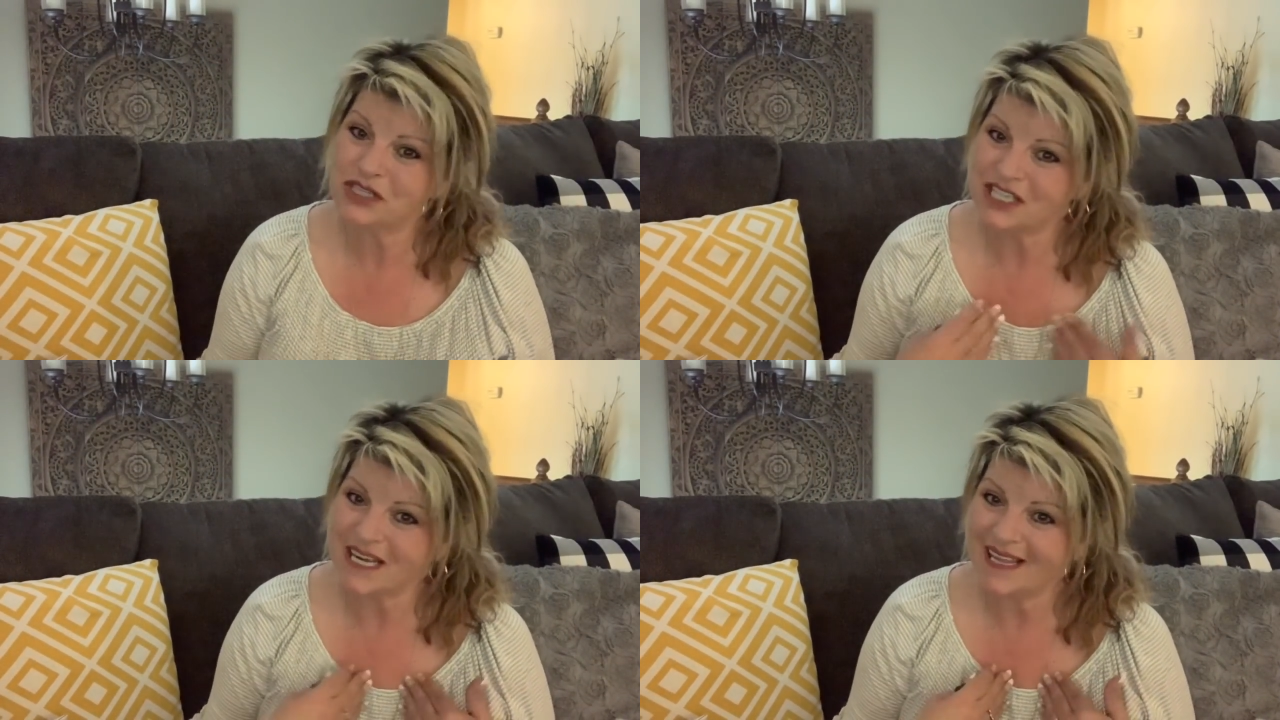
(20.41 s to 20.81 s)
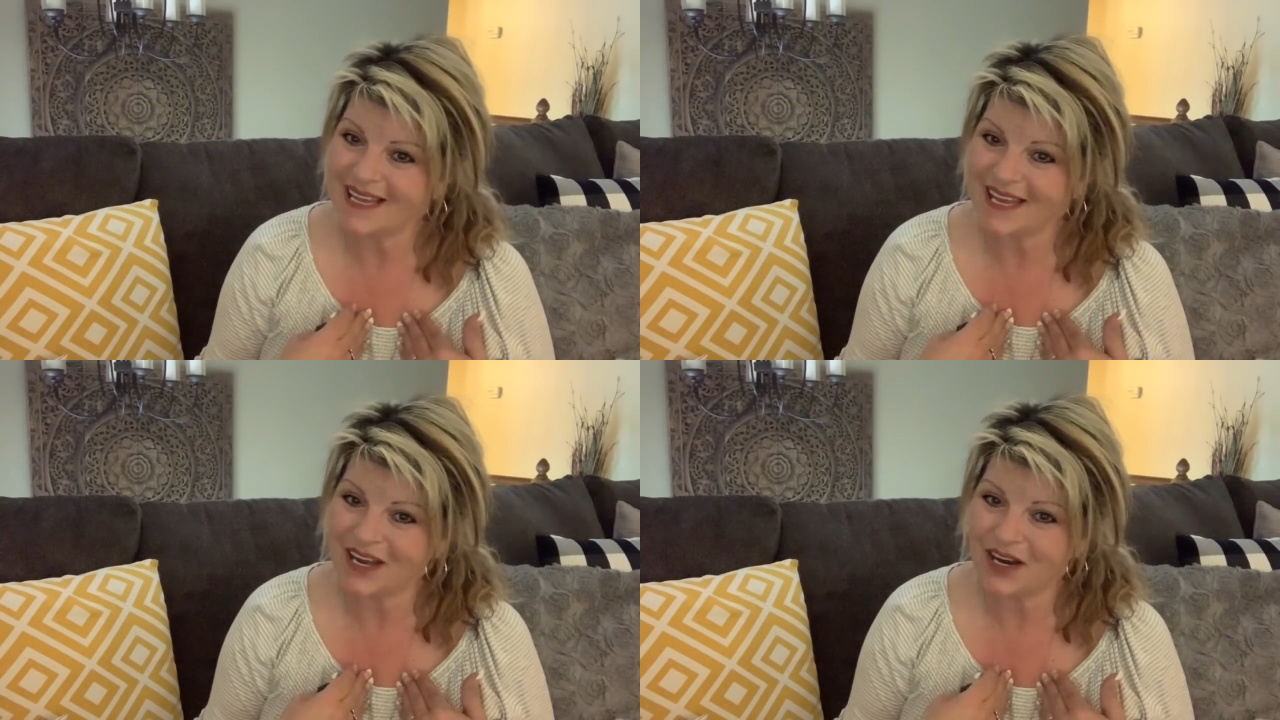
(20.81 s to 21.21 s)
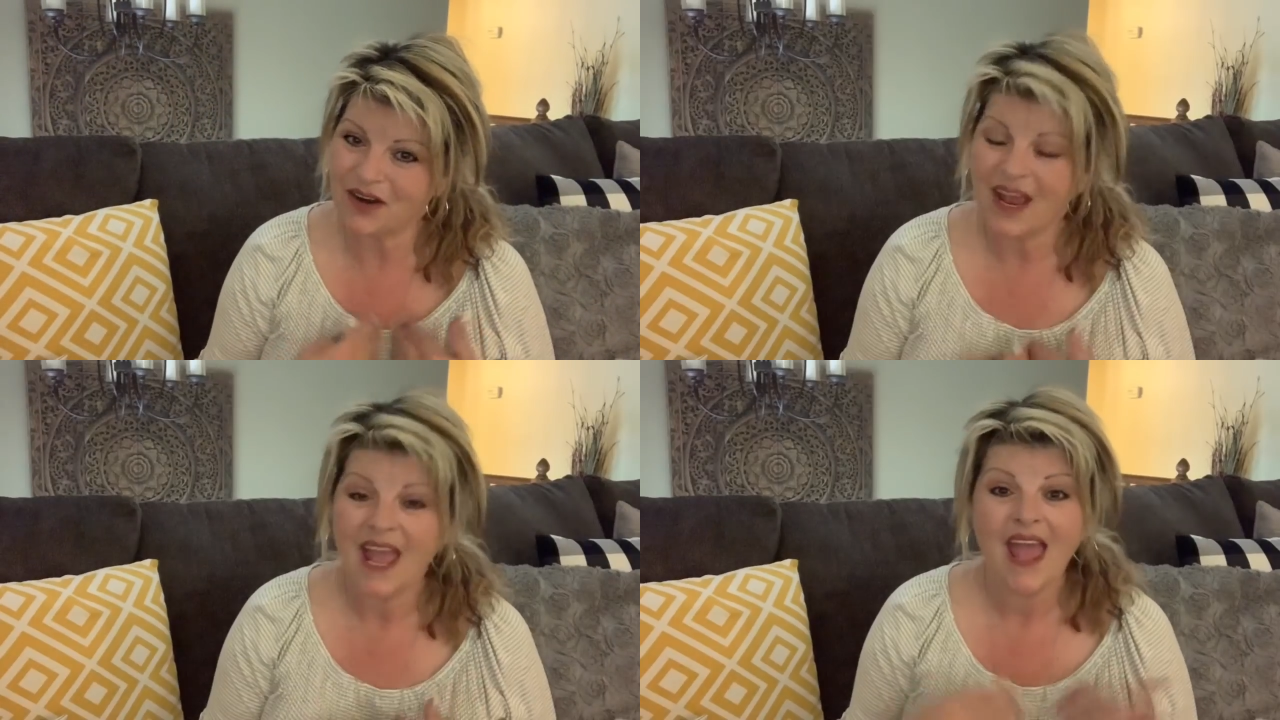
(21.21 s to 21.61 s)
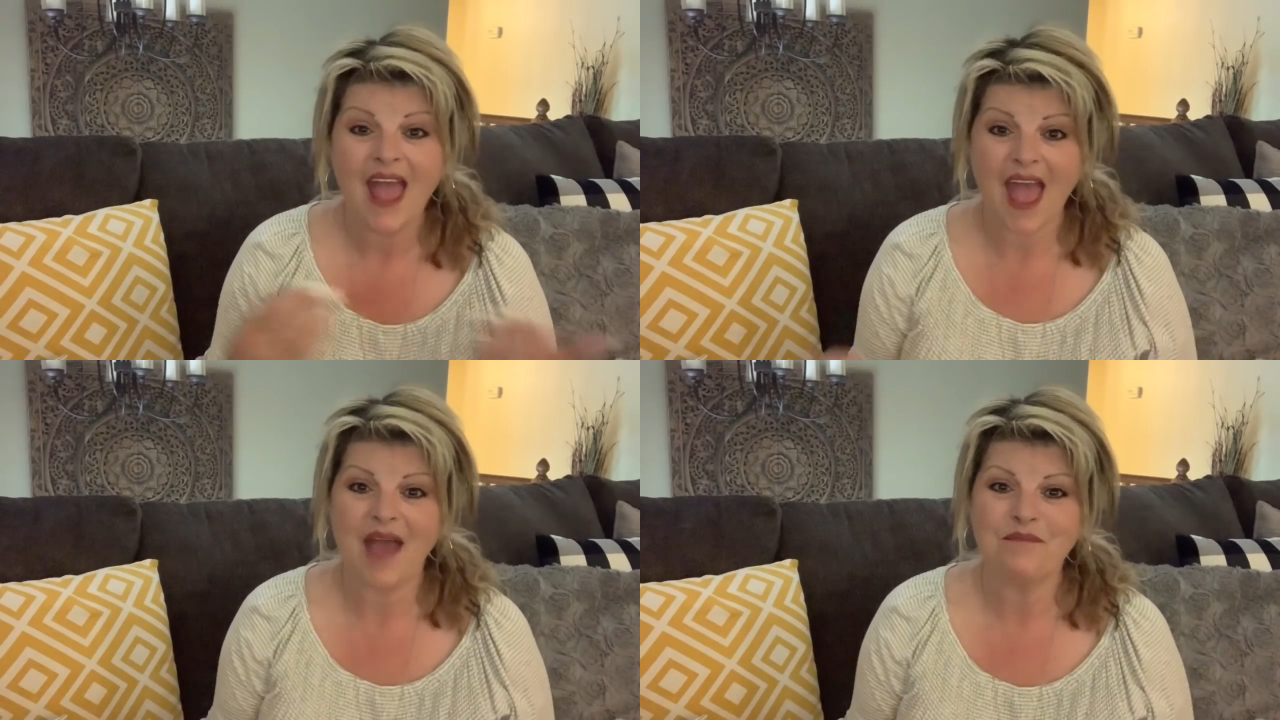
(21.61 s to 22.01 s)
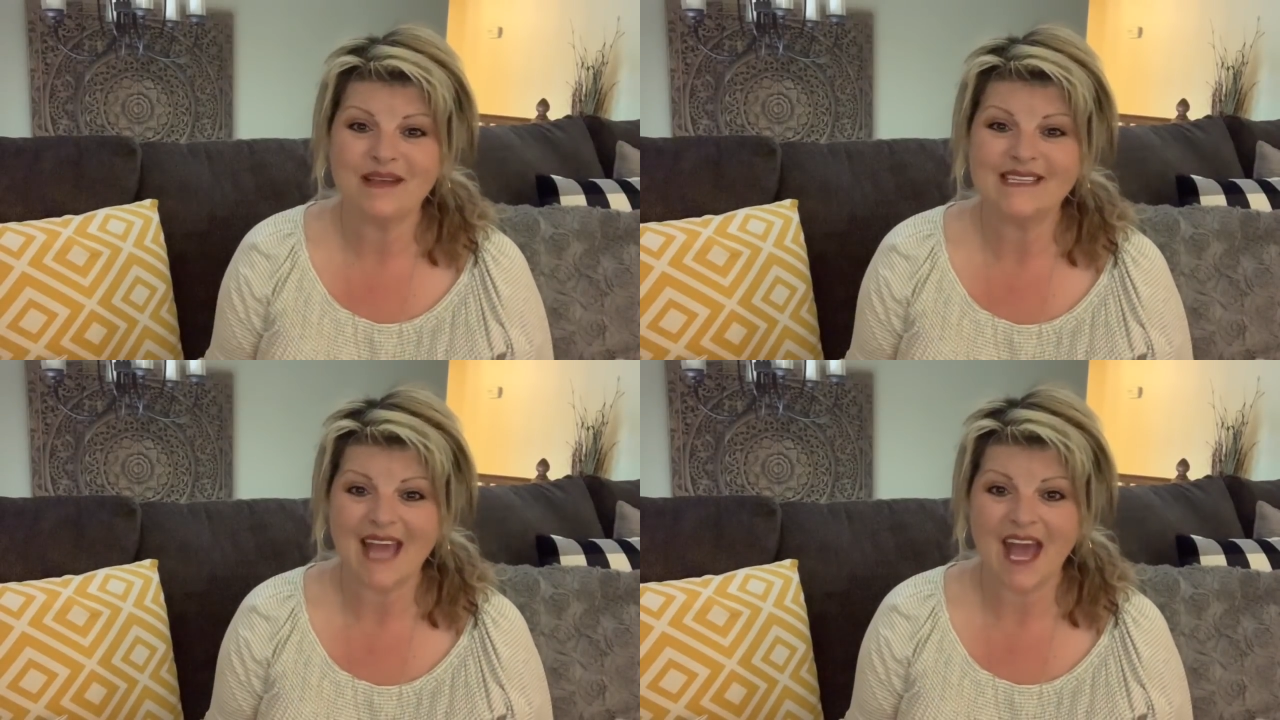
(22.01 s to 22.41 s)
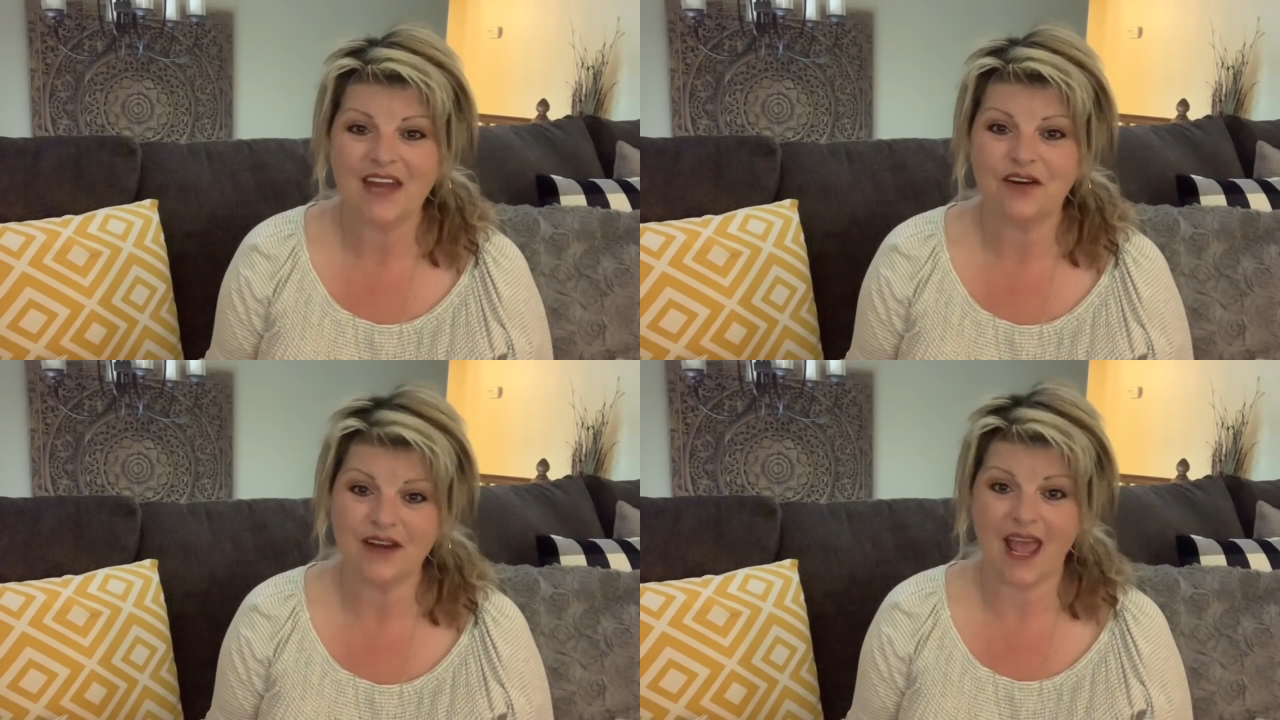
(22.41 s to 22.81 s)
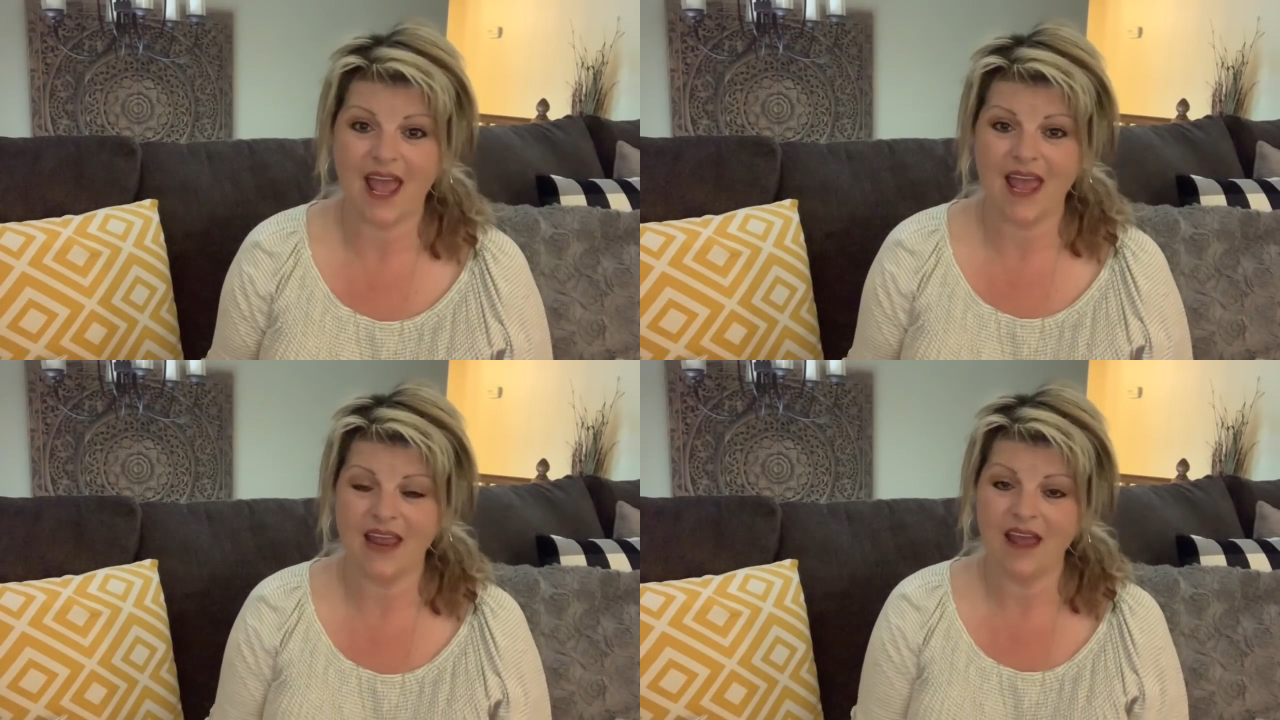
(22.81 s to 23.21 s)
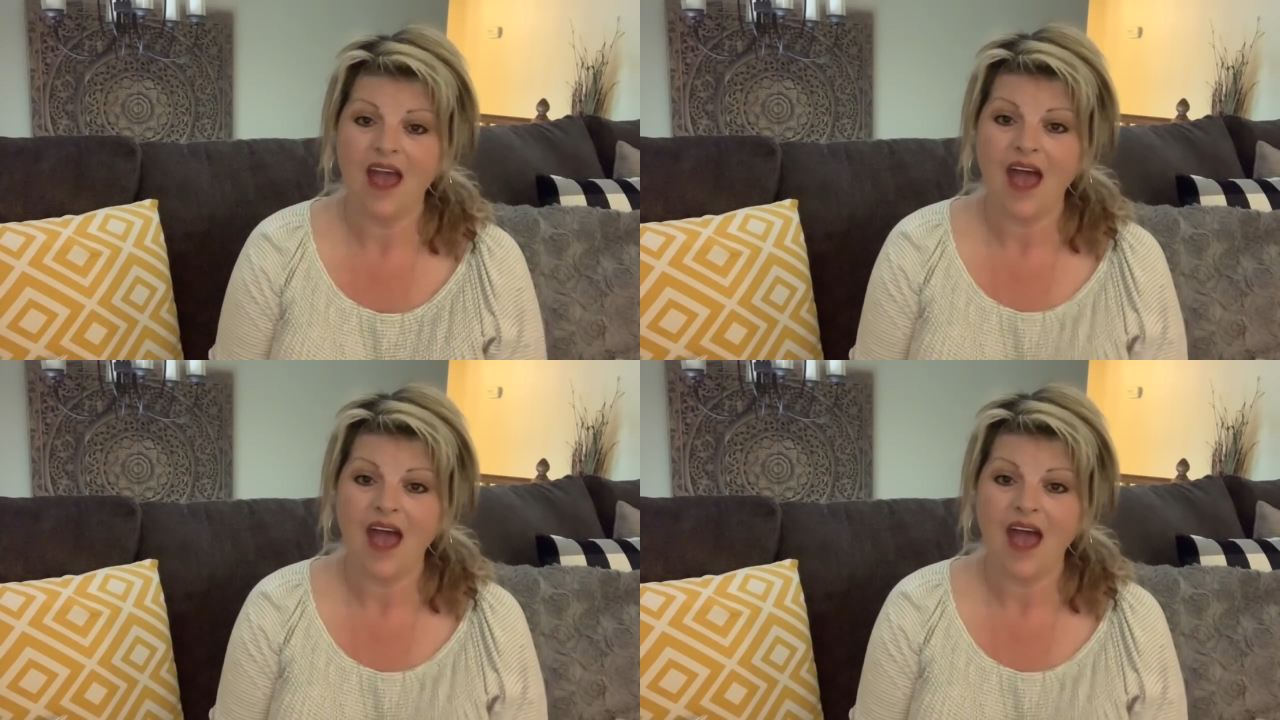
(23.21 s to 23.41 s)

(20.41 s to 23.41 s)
Sheila here. Happy Saturday.